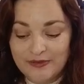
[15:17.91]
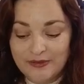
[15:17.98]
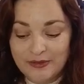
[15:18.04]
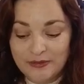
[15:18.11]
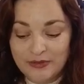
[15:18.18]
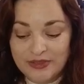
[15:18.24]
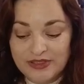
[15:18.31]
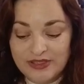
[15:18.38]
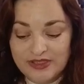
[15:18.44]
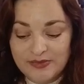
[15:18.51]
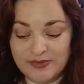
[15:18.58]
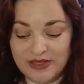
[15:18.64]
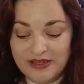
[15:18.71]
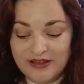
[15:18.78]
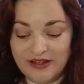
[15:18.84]
one to
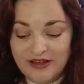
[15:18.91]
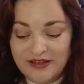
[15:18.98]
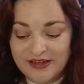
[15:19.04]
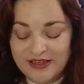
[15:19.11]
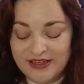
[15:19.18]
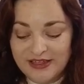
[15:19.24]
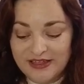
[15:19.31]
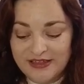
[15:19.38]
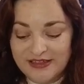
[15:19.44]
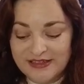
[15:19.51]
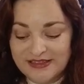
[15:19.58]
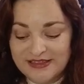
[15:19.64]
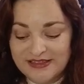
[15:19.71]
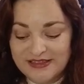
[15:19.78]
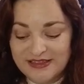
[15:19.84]
speak on
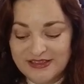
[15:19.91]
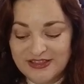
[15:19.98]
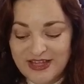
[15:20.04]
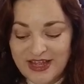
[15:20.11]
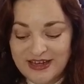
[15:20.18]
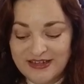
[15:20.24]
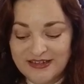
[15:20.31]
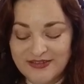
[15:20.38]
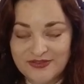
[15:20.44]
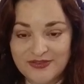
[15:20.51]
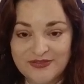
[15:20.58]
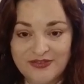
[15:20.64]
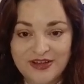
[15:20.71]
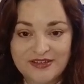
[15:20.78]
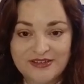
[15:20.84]
is the channel of the
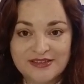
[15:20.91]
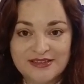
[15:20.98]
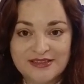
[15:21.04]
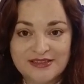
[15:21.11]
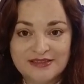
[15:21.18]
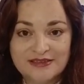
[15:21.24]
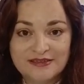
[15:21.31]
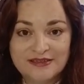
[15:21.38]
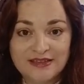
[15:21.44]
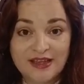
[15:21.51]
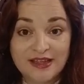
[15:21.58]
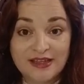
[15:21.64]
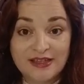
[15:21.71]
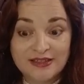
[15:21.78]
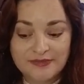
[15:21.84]
Father's
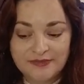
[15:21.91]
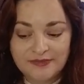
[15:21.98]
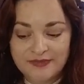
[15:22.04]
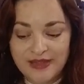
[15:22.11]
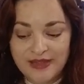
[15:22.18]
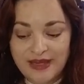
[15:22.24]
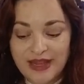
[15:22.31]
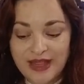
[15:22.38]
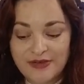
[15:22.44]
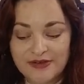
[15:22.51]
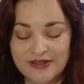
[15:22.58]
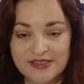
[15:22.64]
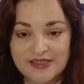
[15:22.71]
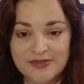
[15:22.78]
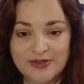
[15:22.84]
light, and how it
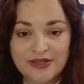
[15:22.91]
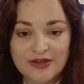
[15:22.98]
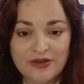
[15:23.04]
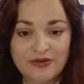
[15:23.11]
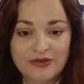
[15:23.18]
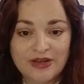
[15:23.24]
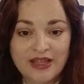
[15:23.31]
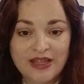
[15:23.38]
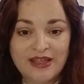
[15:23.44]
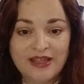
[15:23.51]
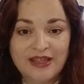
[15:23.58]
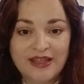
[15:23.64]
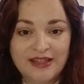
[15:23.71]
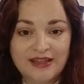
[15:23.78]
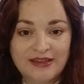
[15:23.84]
is to be known
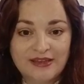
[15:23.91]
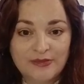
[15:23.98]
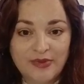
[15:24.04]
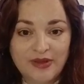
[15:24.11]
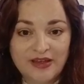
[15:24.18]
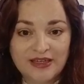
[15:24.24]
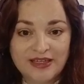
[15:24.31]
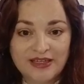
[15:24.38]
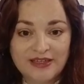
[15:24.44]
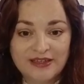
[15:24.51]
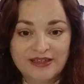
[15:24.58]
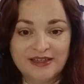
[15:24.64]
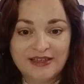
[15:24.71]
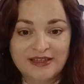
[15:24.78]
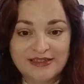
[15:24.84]
in the body,
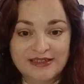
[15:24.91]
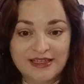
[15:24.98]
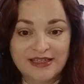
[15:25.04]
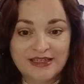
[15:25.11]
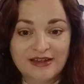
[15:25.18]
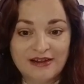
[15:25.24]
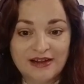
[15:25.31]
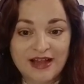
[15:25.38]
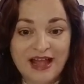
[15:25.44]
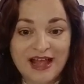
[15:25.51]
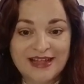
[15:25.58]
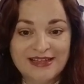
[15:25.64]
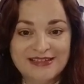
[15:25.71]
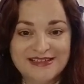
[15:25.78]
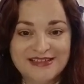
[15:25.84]
in our
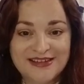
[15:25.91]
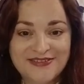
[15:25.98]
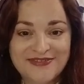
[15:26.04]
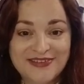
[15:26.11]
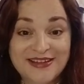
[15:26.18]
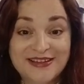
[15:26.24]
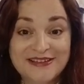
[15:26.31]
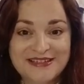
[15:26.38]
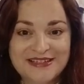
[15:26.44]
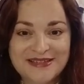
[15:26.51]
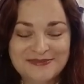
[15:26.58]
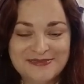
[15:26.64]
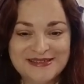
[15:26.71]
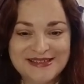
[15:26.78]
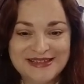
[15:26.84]
hands and our
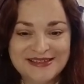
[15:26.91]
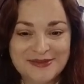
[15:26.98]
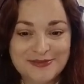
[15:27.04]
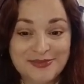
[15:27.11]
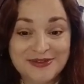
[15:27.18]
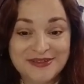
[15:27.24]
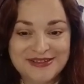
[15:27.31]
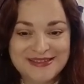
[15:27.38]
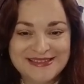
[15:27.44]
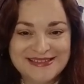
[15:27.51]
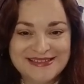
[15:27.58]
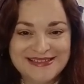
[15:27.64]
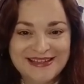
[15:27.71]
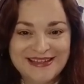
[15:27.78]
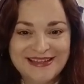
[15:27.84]
fingertips, like the
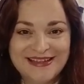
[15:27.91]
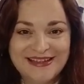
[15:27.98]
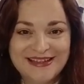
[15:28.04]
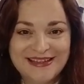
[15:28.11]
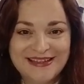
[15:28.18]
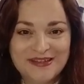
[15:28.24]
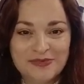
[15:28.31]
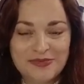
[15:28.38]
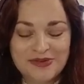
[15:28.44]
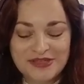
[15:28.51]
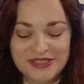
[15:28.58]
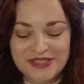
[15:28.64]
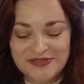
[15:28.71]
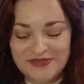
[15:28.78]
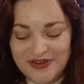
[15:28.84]
pulse, in the
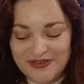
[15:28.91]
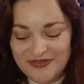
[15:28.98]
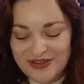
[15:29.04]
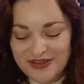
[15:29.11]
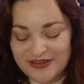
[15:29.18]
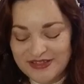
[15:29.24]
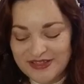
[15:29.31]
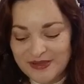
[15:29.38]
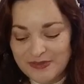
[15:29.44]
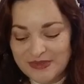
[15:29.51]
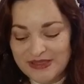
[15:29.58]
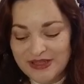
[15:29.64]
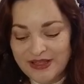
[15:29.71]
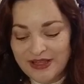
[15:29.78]
pulse of our fingertips.